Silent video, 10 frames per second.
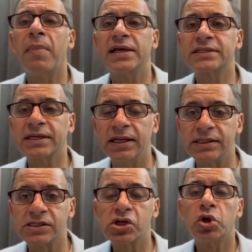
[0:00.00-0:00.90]
my
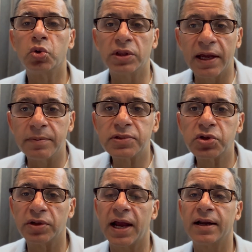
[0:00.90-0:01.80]
skills to them
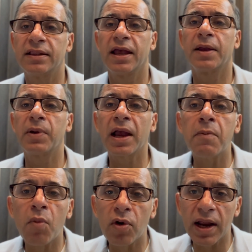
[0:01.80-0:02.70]
so that they
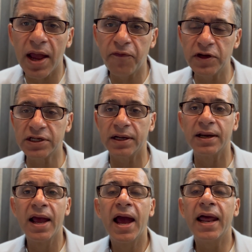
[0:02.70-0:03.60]
become more efficient
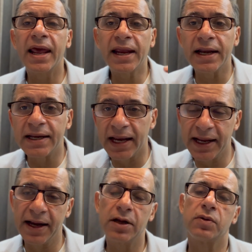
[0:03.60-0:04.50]
and I can
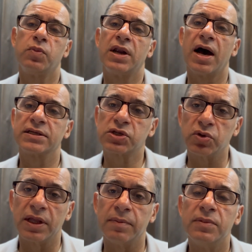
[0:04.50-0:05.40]
delegate tasks to
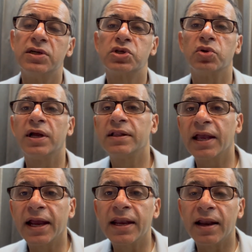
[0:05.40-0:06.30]
them so that they
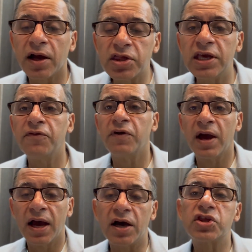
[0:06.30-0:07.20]
can achieve
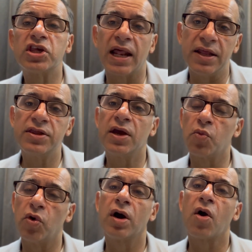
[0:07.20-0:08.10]
a challenging
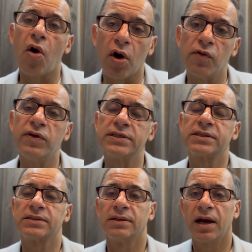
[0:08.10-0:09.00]
work
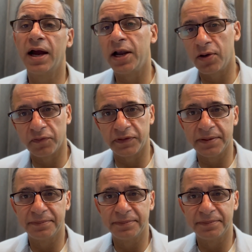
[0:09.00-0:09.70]
always ahead of them.